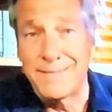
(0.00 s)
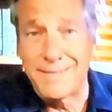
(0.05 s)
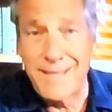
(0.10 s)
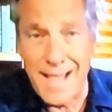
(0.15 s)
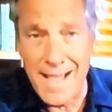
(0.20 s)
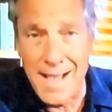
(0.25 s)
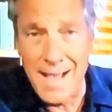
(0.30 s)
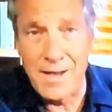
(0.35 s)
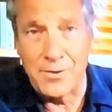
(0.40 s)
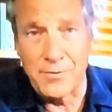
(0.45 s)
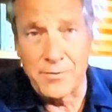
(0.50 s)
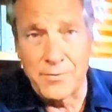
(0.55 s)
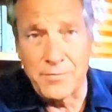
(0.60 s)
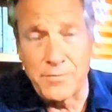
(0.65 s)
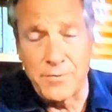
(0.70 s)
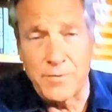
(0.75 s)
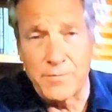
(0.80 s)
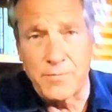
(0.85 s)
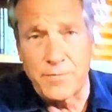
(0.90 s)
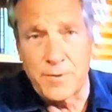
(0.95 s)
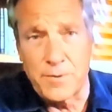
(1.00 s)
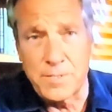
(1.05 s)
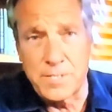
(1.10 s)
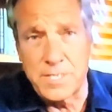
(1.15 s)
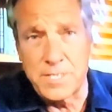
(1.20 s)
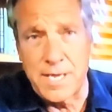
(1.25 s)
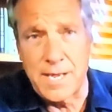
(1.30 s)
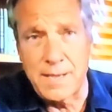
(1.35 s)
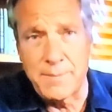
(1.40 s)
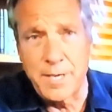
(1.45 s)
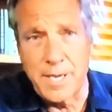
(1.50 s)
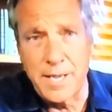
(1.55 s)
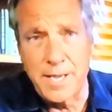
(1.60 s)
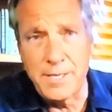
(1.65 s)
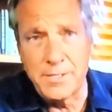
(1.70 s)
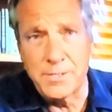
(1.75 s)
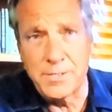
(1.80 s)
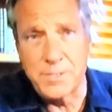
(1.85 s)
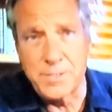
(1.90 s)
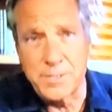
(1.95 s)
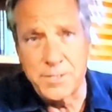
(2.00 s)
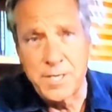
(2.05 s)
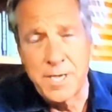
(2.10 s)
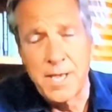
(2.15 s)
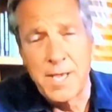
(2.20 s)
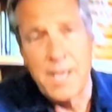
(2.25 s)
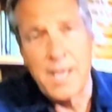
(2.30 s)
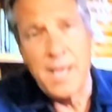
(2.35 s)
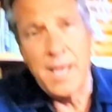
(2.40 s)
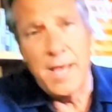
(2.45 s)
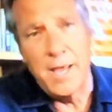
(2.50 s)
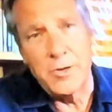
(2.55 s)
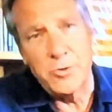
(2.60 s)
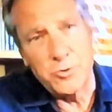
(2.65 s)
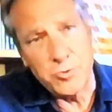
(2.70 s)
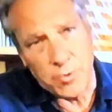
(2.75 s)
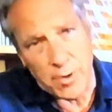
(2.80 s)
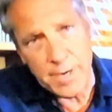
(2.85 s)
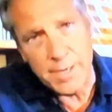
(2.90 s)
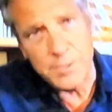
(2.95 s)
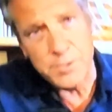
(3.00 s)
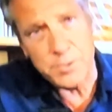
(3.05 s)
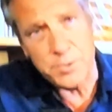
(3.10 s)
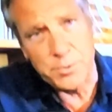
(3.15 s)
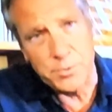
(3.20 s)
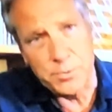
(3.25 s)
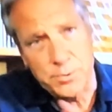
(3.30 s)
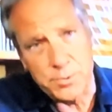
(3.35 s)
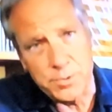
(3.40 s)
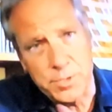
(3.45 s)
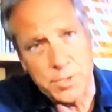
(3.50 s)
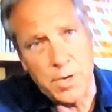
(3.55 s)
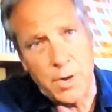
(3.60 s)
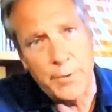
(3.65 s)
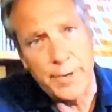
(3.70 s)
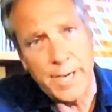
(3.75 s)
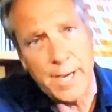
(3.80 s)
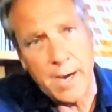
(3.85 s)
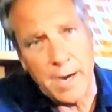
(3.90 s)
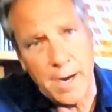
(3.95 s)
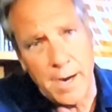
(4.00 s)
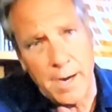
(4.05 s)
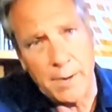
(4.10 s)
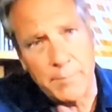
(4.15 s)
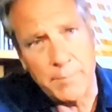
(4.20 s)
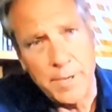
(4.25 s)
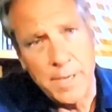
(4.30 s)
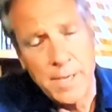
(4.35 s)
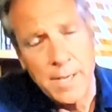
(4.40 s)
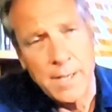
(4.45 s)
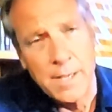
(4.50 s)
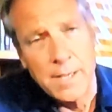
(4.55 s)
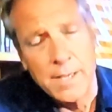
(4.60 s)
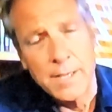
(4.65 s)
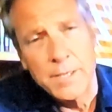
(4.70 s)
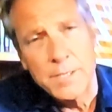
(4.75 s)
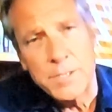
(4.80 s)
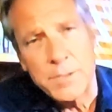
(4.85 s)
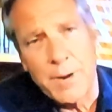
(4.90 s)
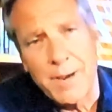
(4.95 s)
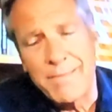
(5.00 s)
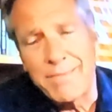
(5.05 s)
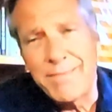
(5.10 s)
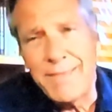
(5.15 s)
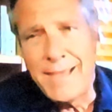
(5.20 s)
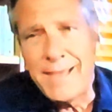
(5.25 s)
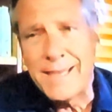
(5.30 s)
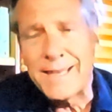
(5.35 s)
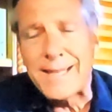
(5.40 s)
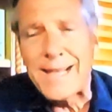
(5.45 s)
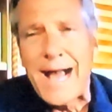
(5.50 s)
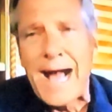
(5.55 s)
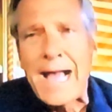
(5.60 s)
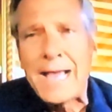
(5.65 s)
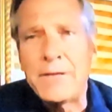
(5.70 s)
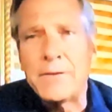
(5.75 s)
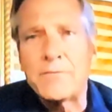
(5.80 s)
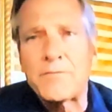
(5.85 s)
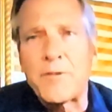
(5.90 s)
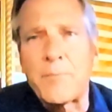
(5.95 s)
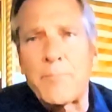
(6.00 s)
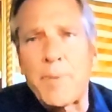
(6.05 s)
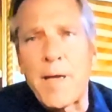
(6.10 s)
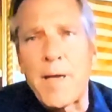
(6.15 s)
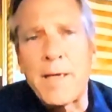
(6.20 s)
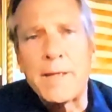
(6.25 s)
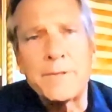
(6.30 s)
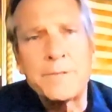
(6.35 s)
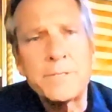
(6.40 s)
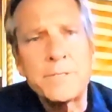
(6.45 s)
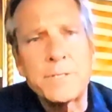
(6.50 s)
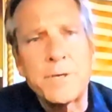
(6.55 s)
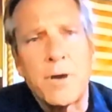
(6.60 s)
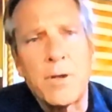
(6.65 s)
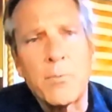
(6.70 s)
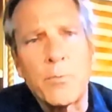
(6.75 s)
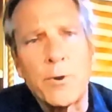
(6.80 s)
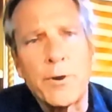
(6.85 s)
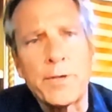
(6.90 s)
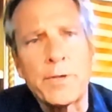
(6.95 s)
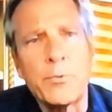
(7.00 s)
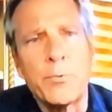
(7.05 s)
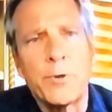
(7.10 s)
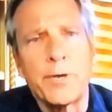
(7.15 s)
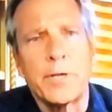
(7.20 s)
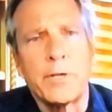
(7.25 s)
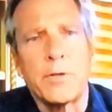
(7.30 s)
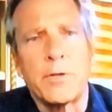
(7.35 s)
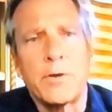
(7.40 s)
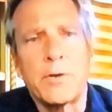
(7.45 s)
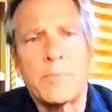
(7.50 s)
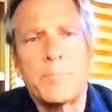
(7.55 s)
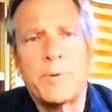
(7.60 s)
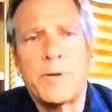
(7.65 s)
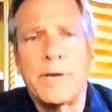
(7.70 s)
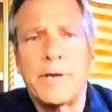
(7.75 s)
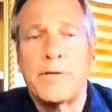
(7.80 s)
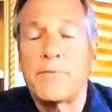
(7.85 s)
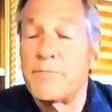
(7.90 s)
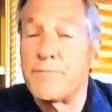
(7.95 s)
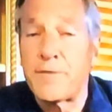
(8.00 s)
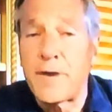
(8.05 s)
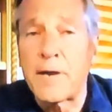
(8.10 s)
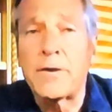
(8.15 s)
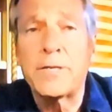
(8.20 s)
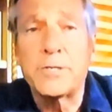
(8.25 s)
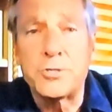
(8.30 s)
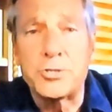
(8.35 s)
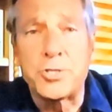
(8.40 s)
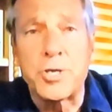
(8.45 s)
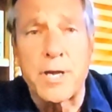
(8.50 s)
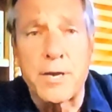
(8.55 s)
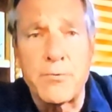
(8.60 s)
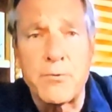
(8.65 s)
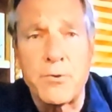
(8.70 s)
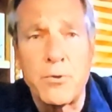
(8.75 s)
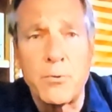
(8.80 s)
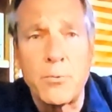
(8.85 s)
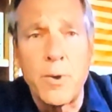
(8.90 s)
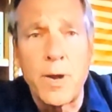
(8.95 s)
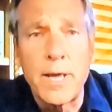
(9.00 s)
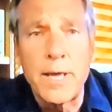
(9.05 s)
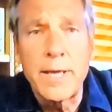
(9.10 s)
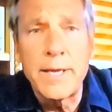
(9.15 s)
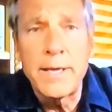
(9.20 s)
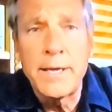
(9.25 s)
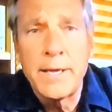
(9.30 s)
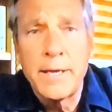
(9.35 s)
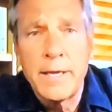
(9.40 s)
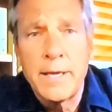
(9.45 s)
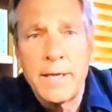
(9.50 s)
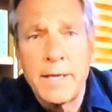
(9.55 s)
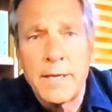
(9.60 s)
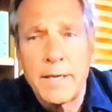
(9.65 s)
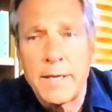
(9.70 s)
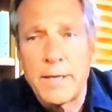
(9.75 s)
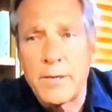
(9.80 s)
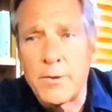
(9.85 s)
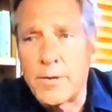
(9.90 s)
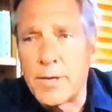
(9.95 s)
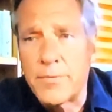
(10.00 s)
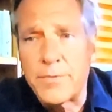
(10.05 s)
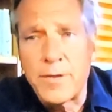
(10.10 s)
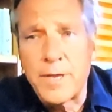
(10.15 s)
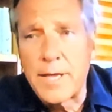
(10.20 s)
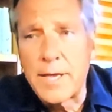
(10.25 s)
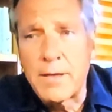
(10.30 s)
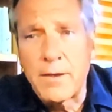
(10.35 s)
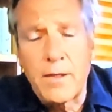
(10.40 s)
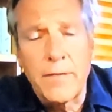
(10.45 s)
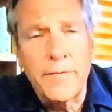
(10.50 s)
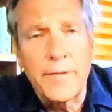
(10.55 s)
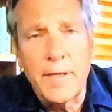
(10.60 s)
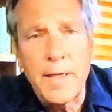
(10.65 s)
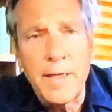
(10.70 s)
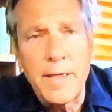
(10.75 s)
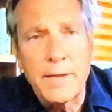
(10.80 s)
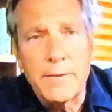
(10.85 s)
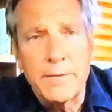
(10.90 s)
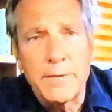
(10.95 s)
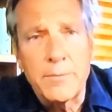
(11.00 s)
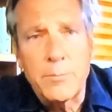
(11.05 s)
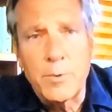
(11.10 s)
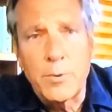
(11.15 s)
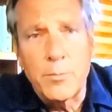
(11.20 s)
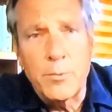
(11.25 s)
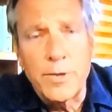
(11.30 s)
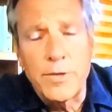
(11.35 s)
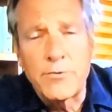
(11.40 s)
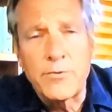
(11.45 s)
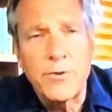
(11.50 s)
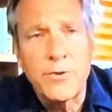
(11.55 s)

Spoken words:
down for the first time in ages, and trade schools going up. So I think it kind of depends on where you want to look, but in a very general way, you hit the nail on the head. When we